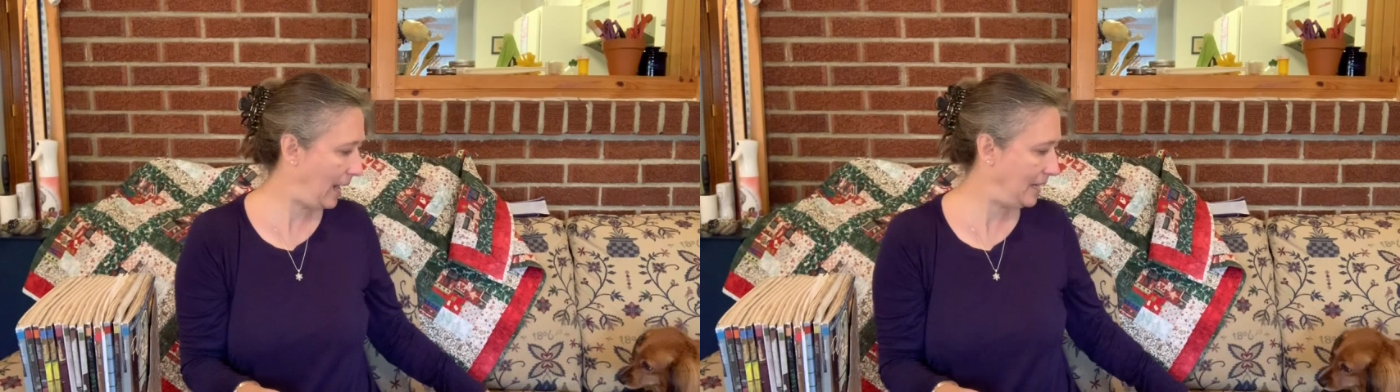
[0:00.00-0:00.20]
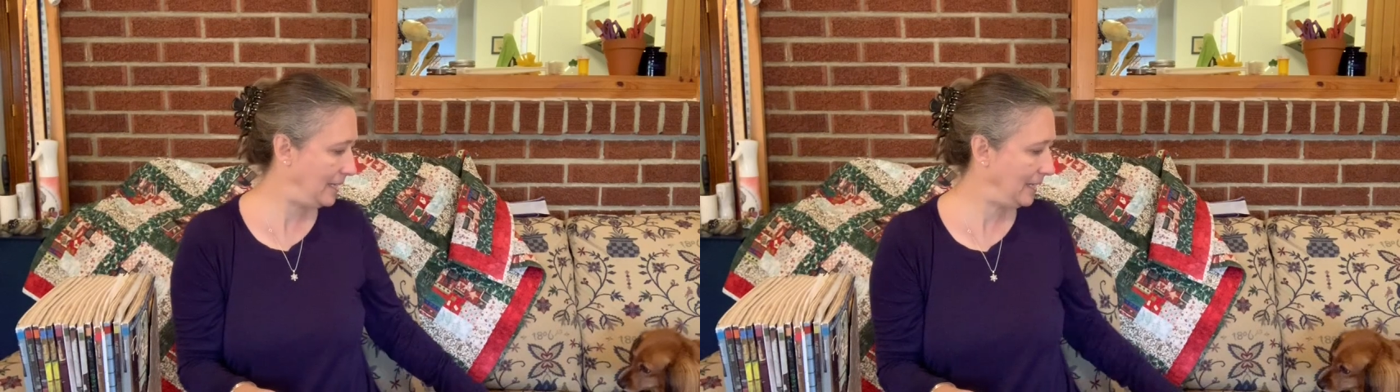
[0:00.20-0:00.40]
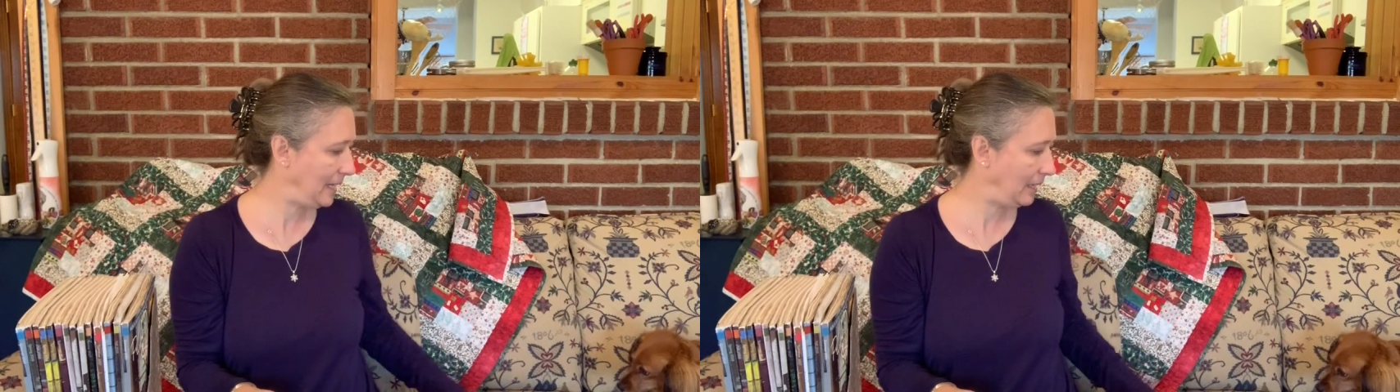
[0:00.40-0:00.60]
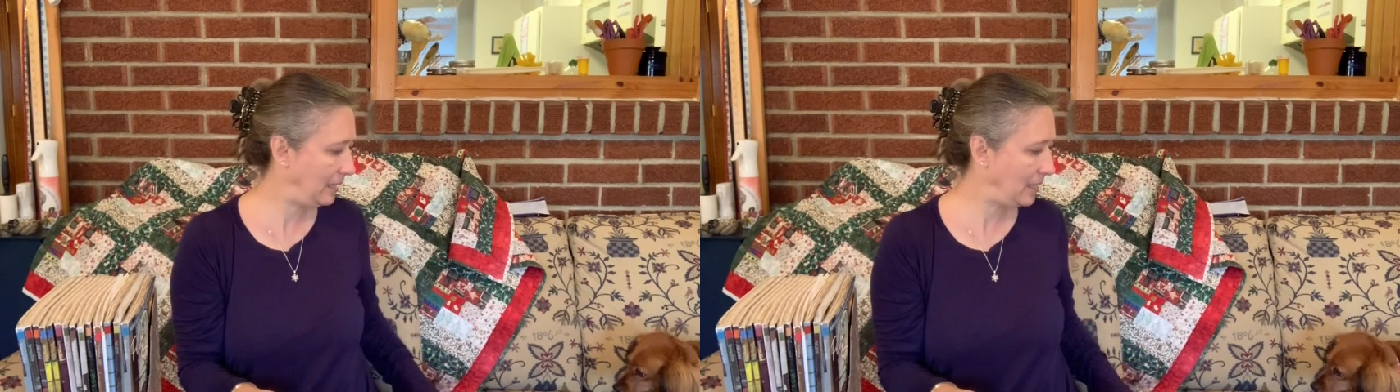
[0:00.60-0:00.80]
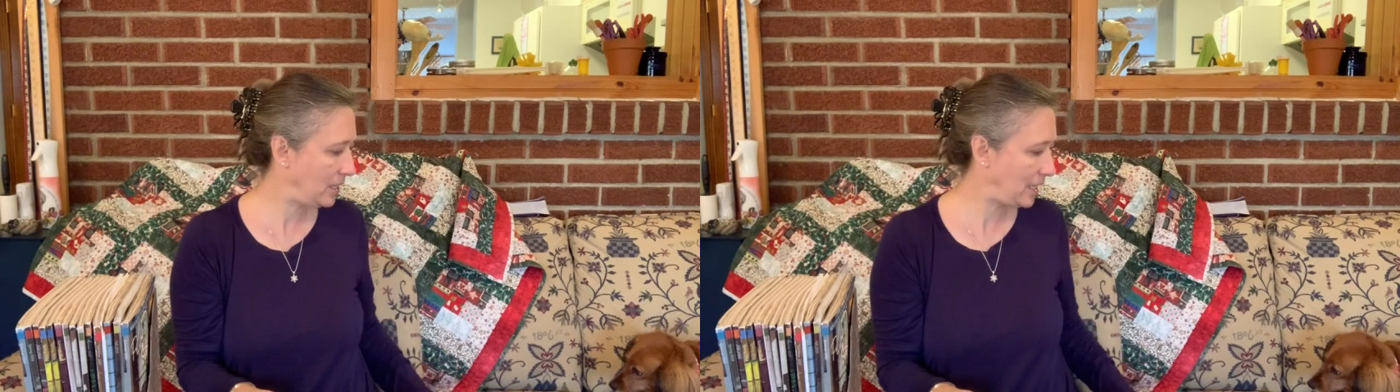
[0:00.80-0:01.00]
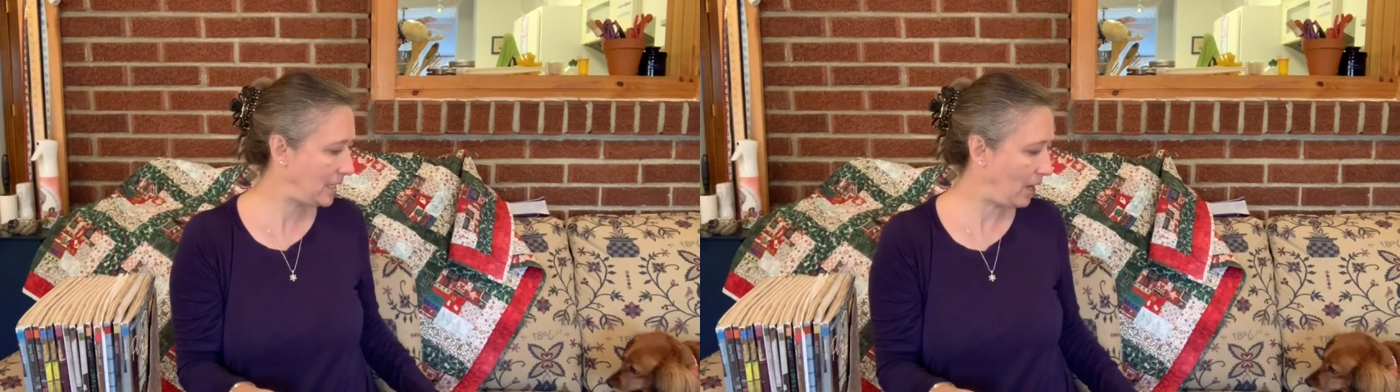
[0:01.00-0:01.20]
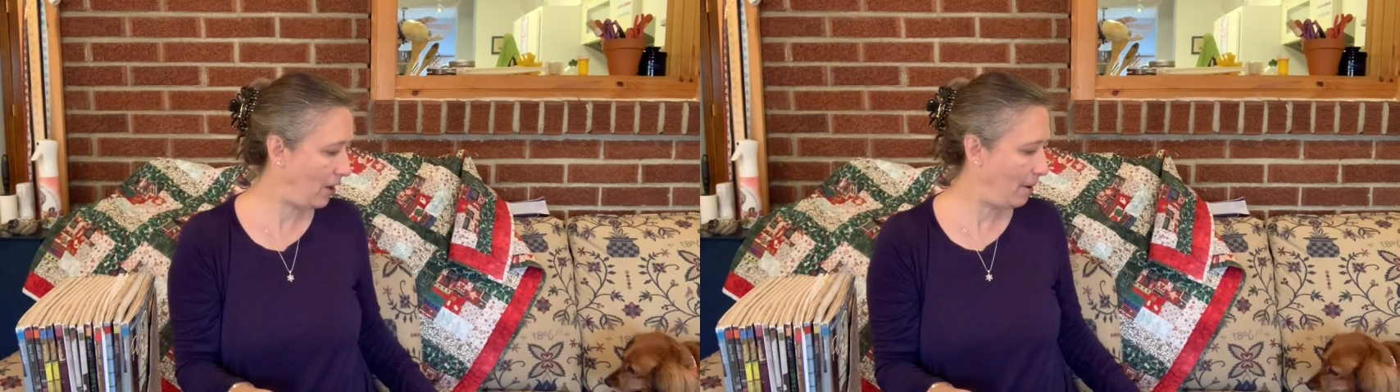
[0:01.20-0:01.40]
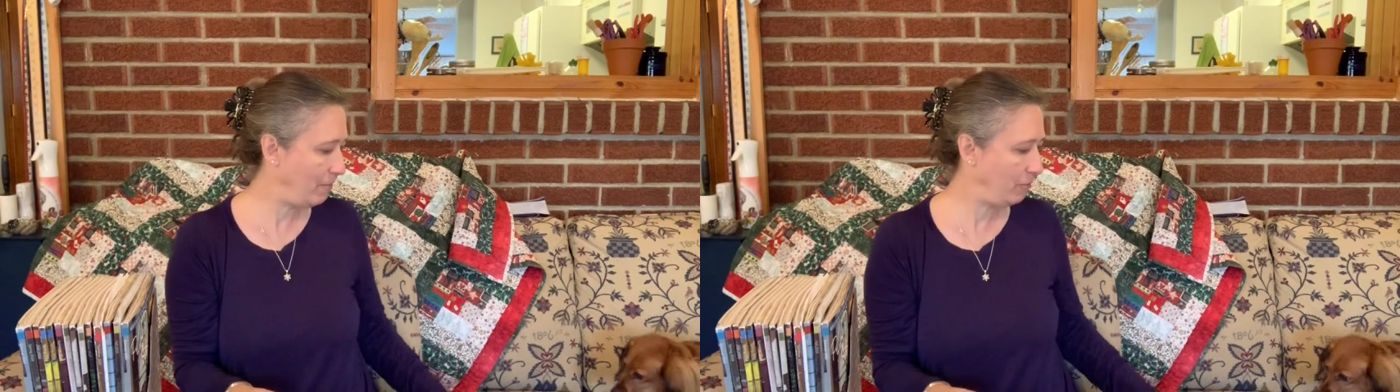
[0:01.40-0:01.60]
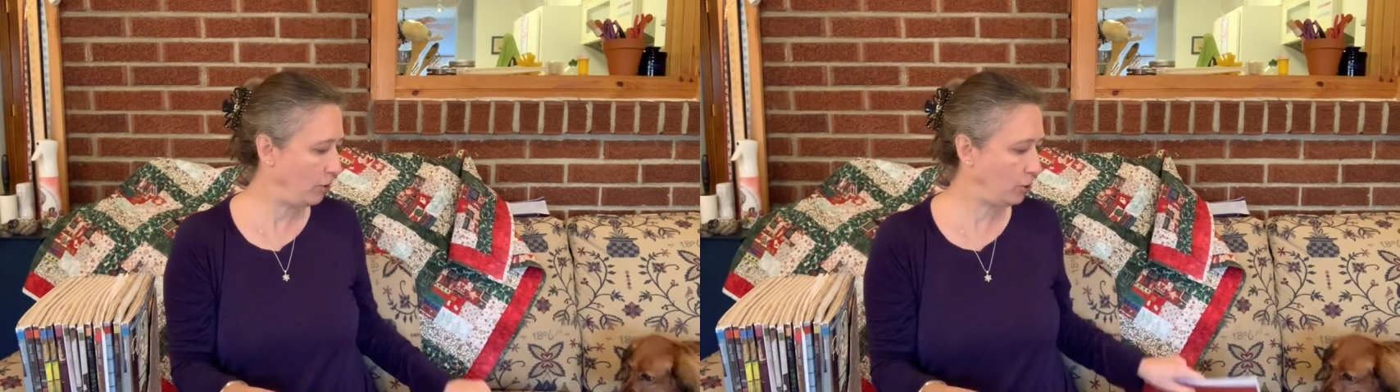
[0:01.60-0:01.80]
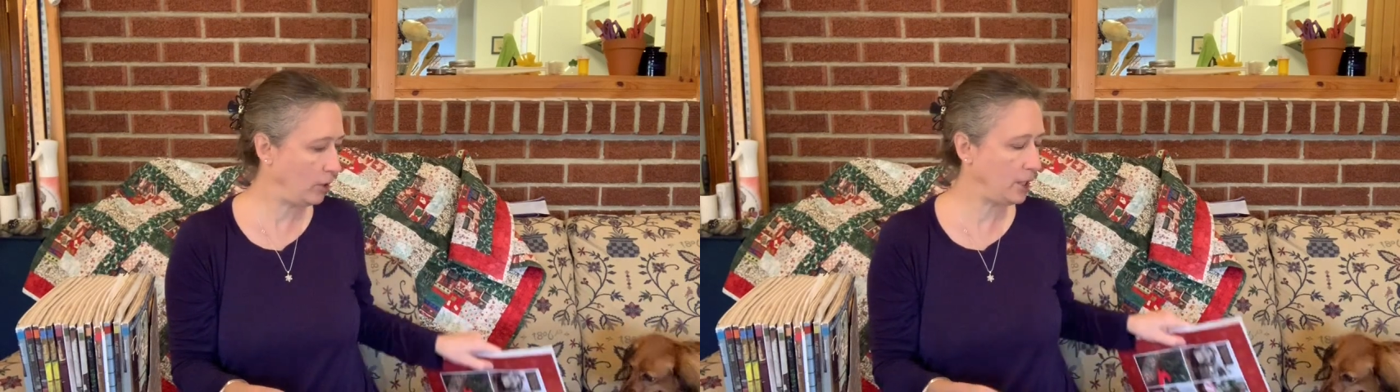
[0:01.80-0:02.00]
I did get this
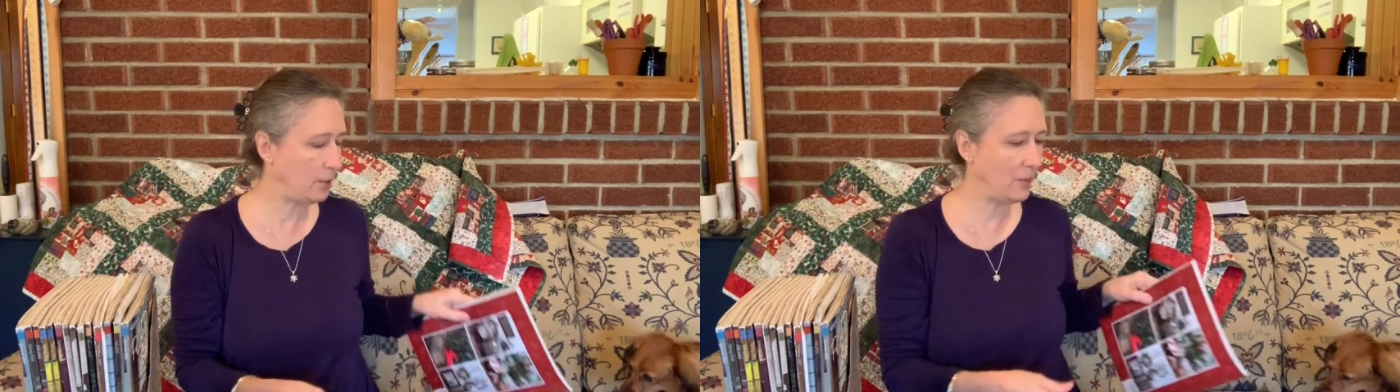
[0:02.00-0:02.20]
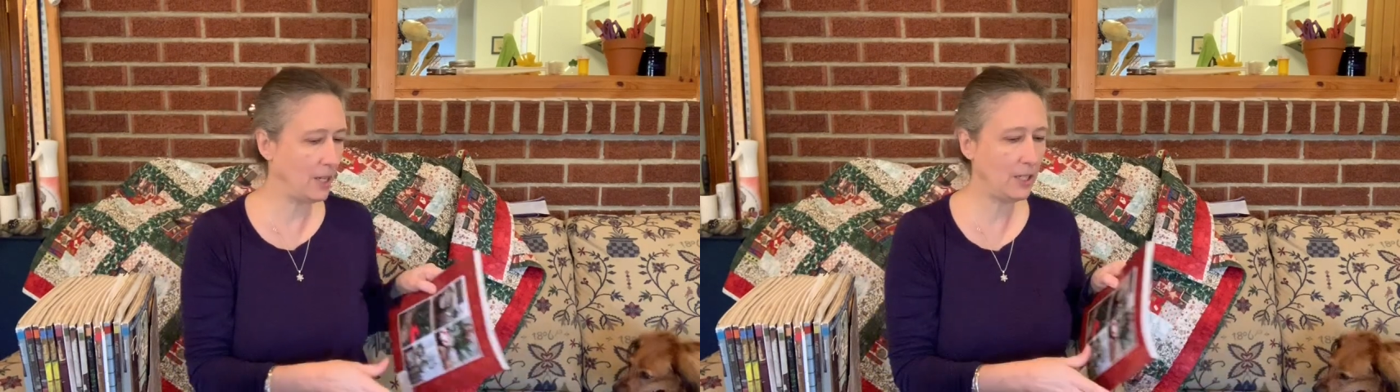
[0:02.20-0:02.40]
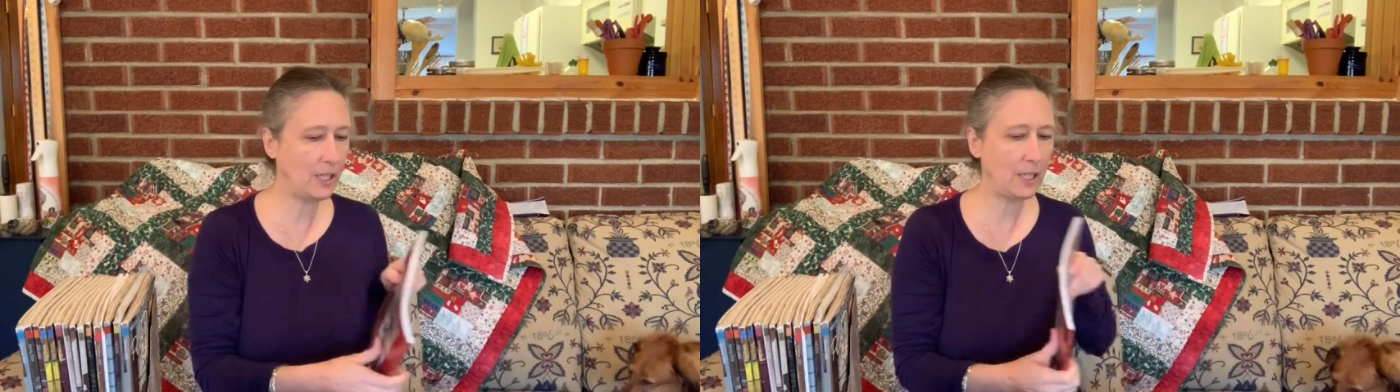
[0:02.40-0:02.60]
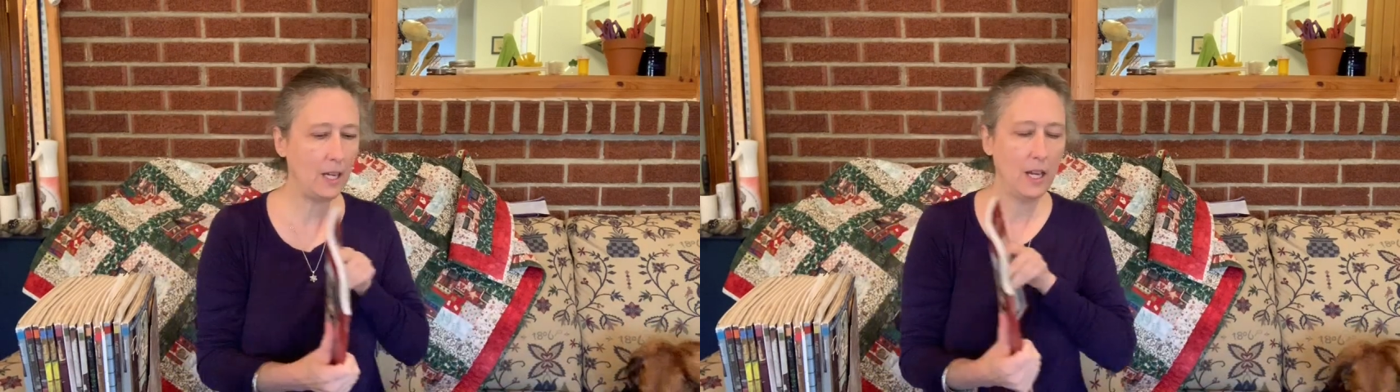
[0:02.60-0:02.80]
for Christmas,